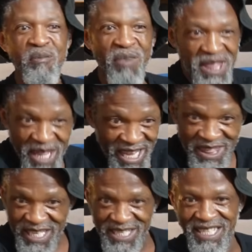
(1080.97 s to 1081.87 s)
But
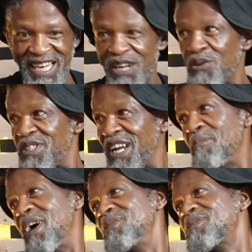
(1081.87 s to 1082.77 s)
then this girl would
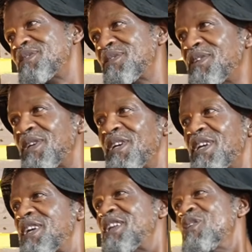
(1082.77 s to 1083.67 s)
come out.
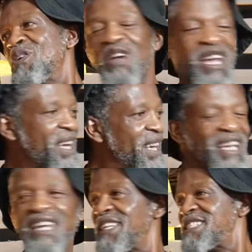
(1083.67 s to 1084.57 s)
No,
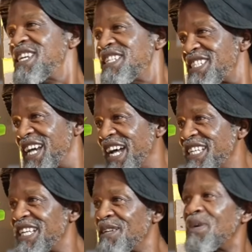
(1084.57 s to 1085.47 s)
Tsietsi
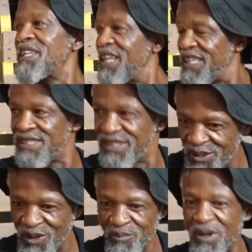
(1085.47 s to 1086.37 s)
hurting, but then,
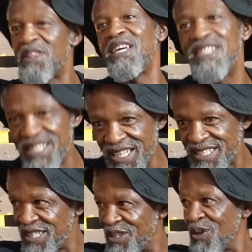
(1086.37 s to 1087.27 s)
but that's
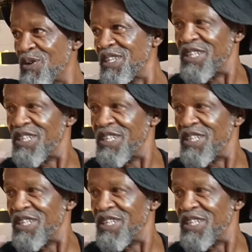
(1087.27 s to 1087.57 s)
Tsietsi going.